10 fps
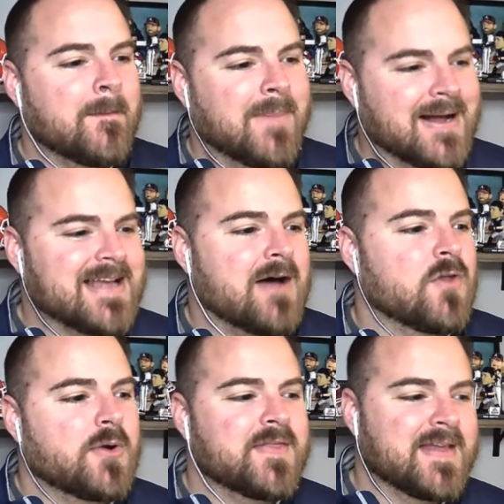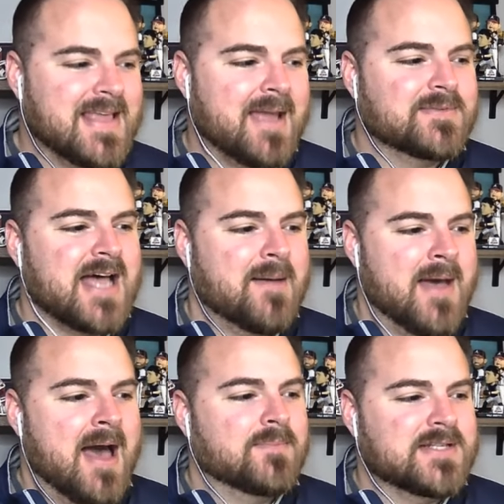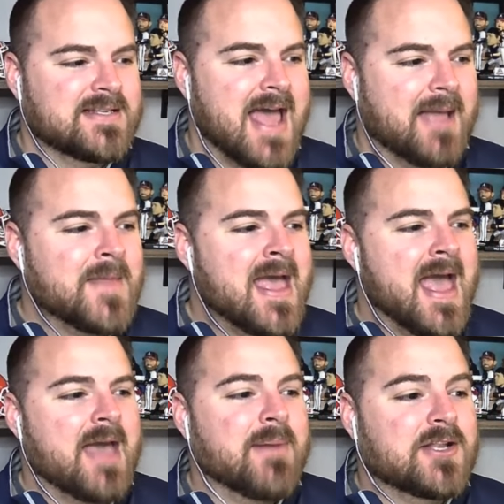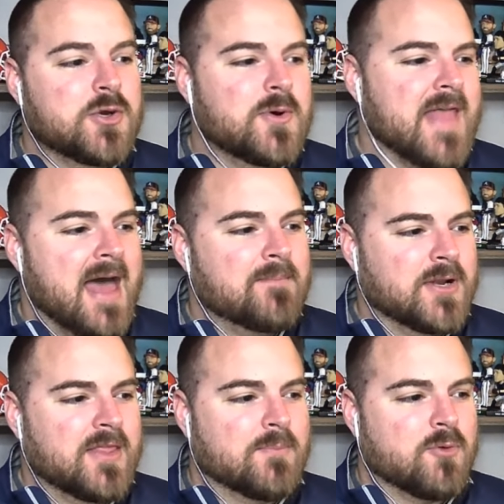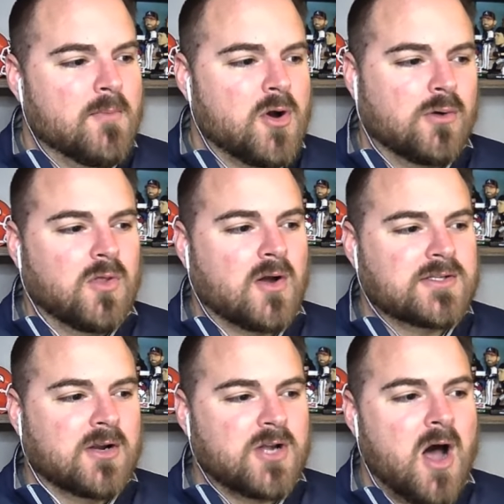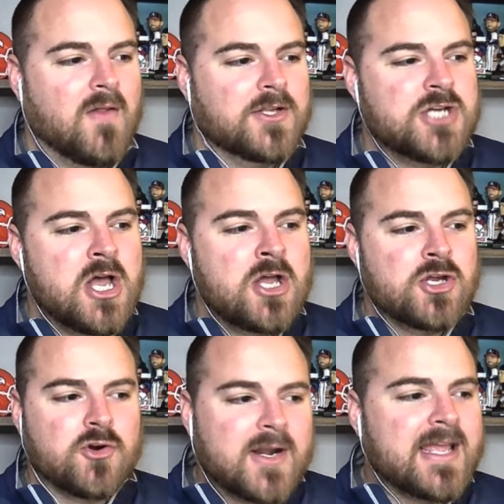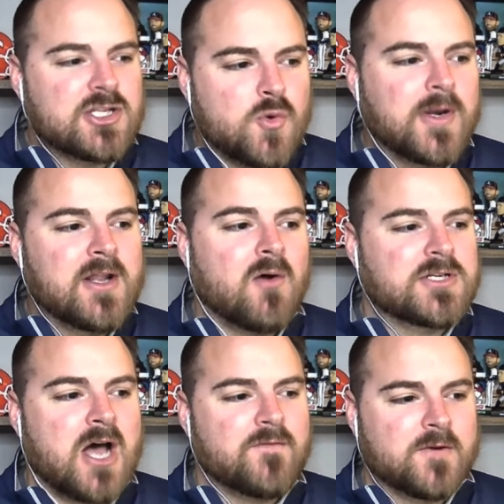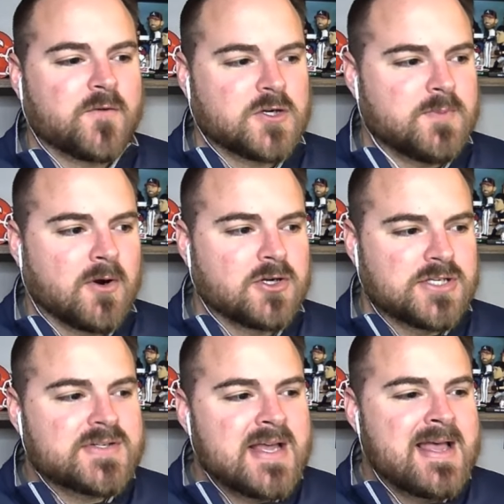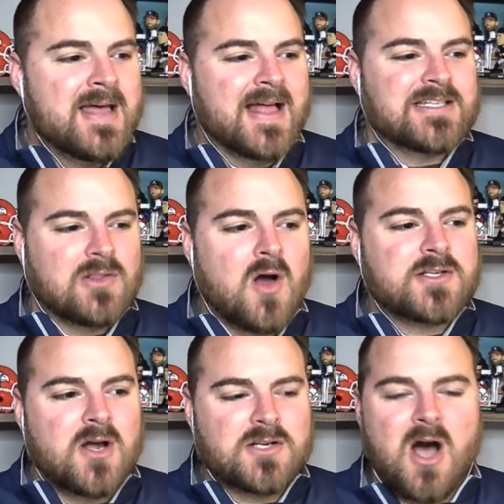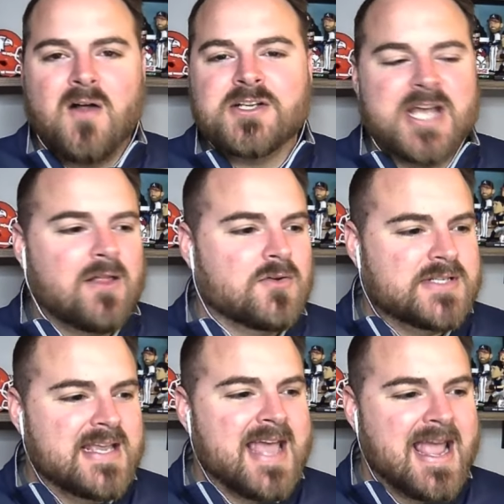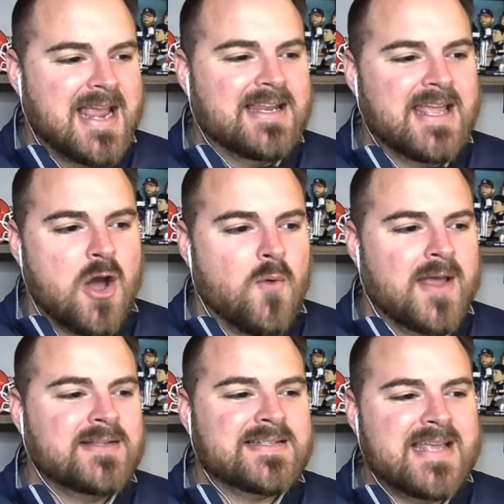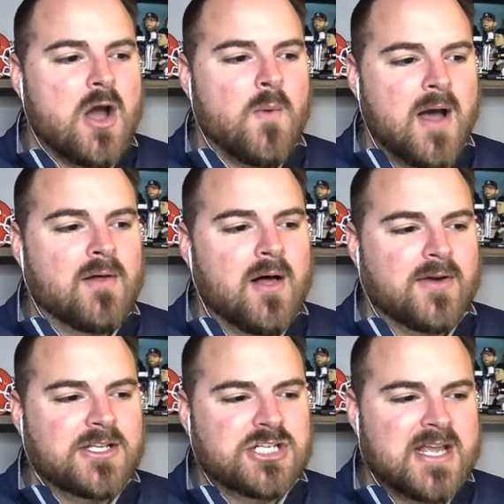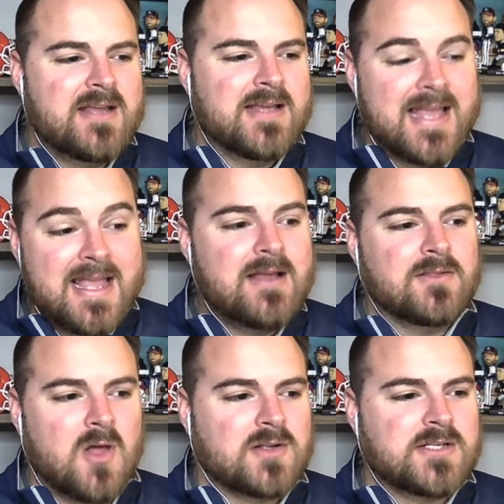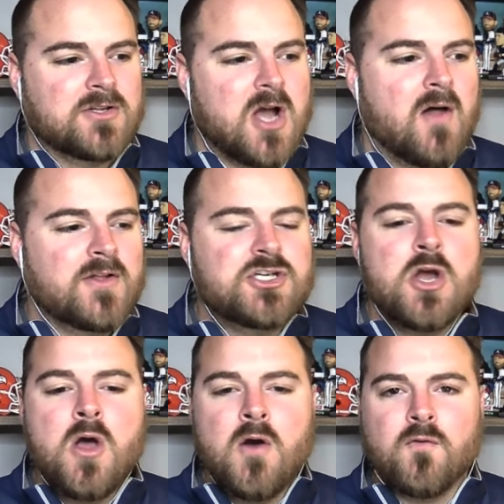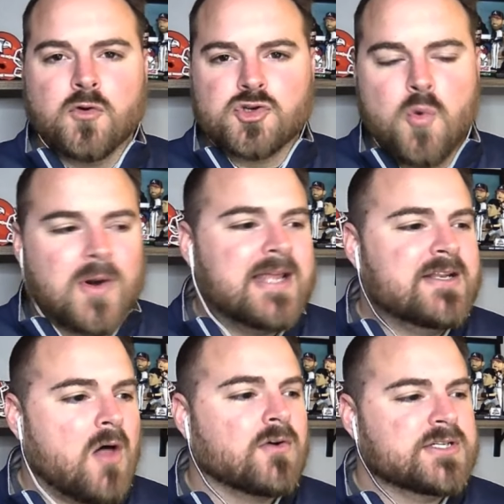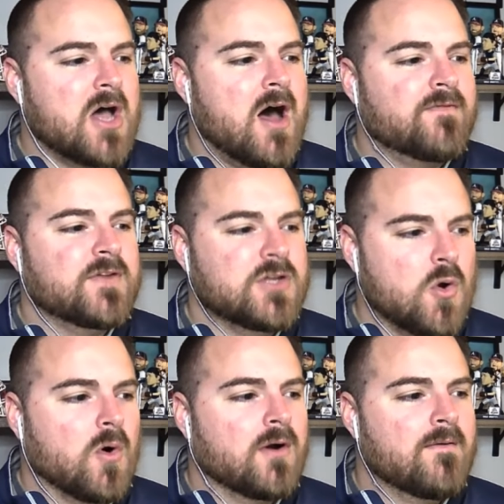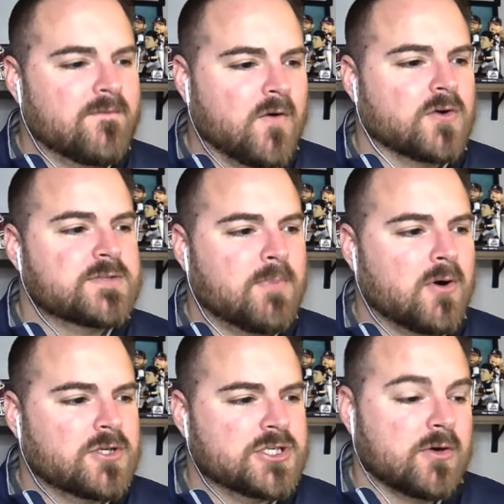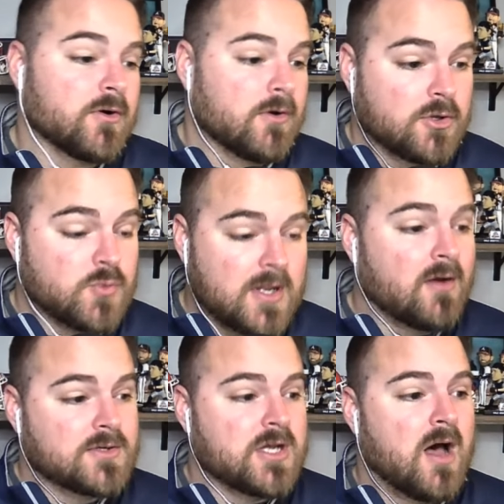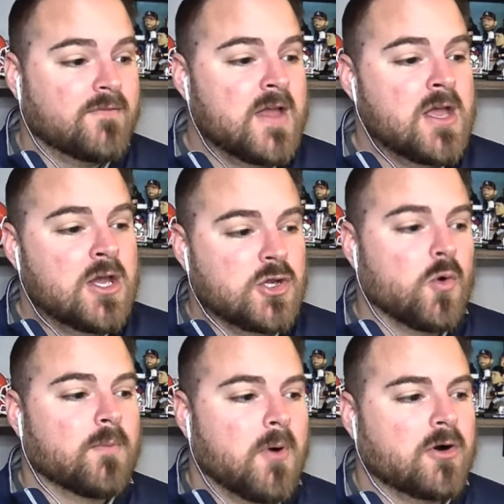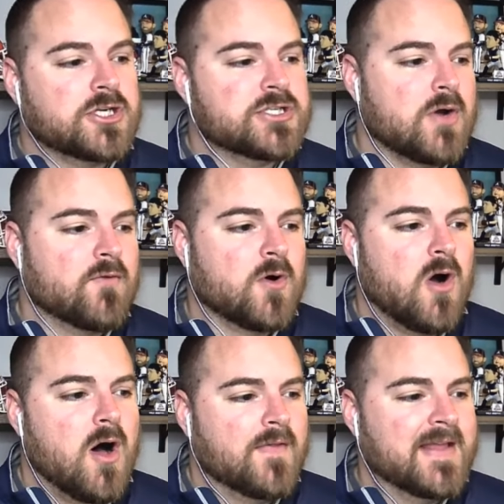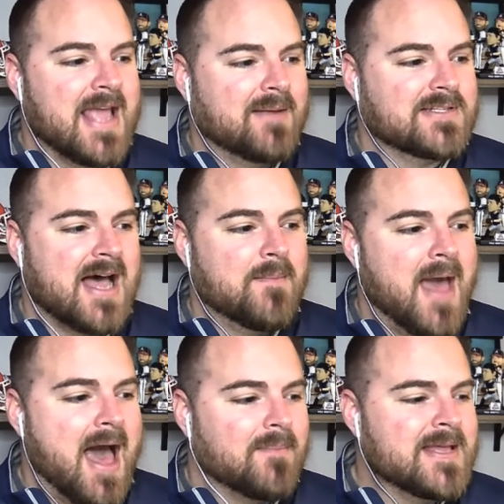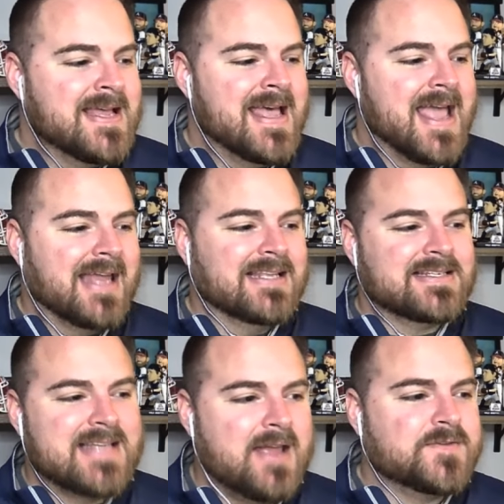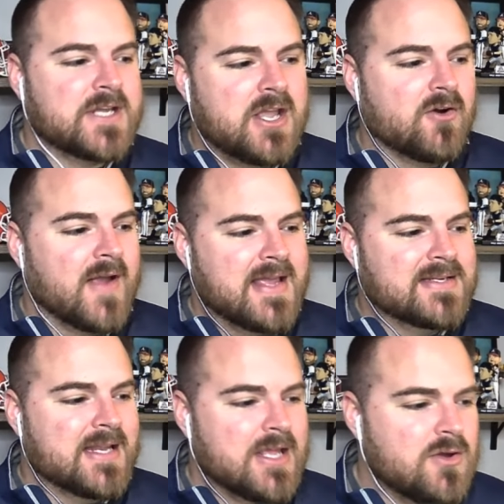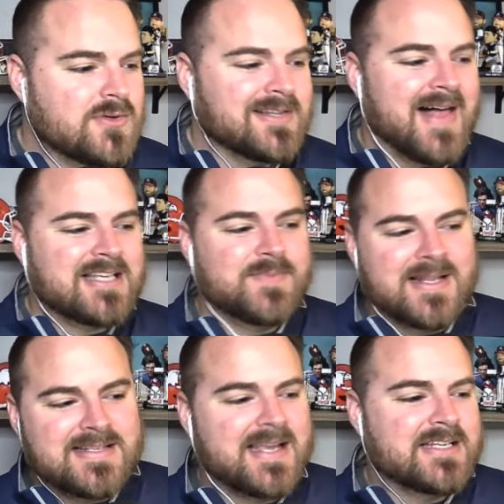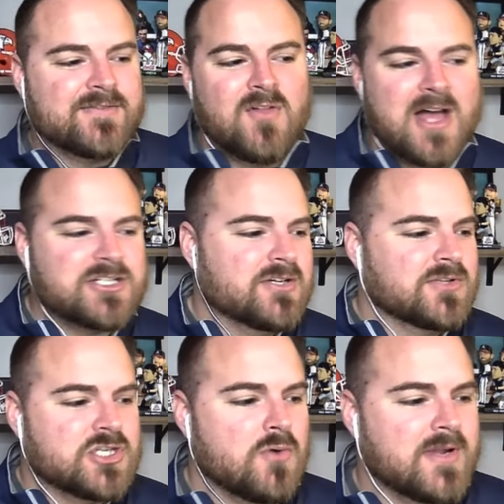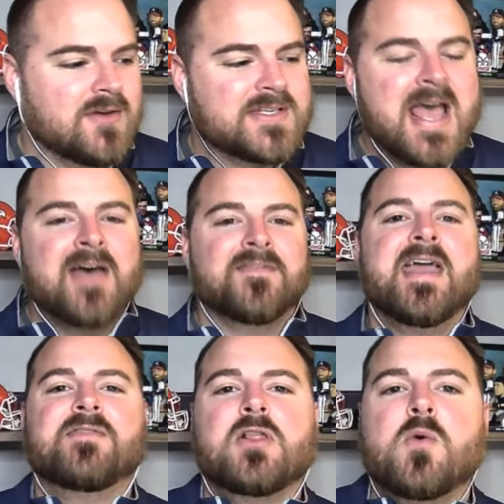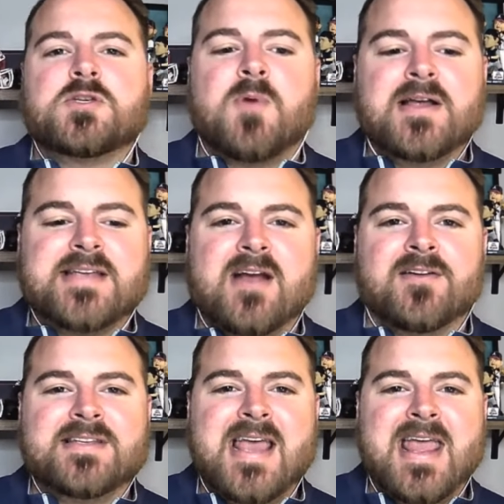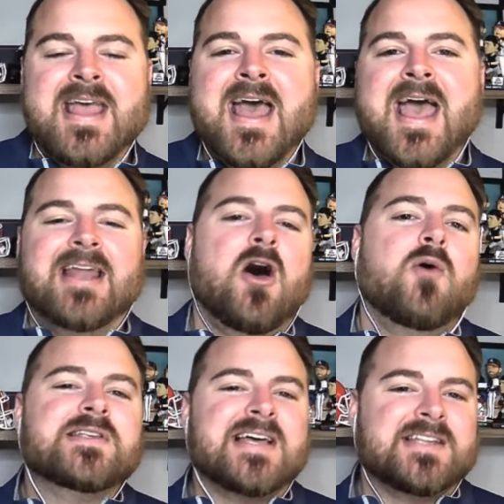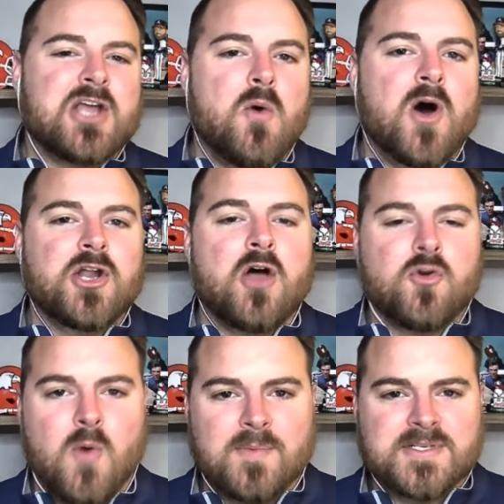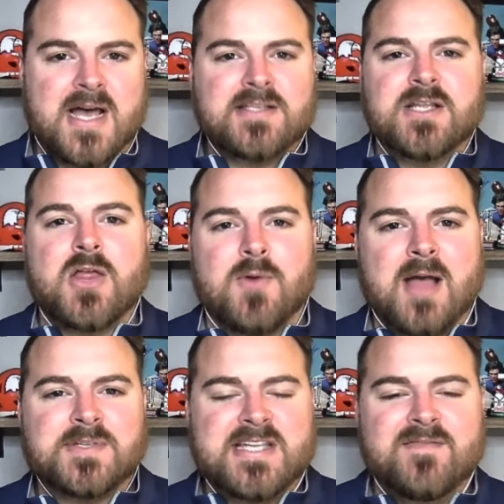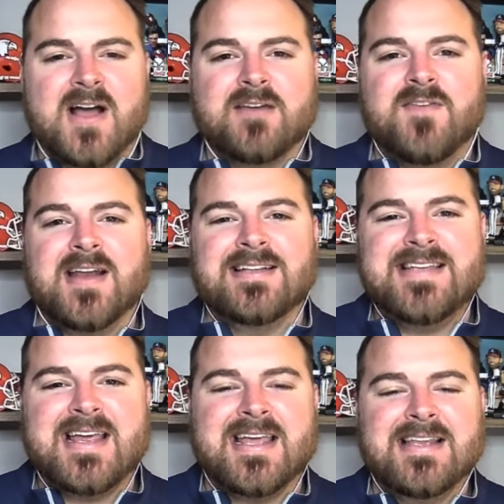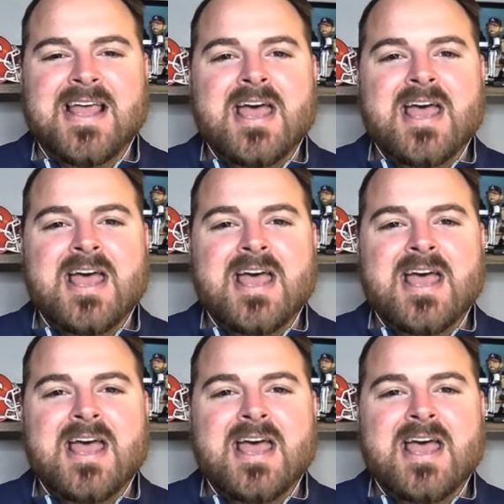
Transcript: by downloading the Game Time app today. And by doing that and putting in the promo code Locked On College, you're going to get $20 off your first purchase. That's Locked On College, LockedOnCollege, Locked On College, for $20 off your first purchase, or $20 off your purchase over on the Game Time app. It is safe, secure, easy to use, last-minute tickets, flash deals, zone deals. They have the lowest price guarantee, and I always like to go on other websites and other apps to see if I can find a ticket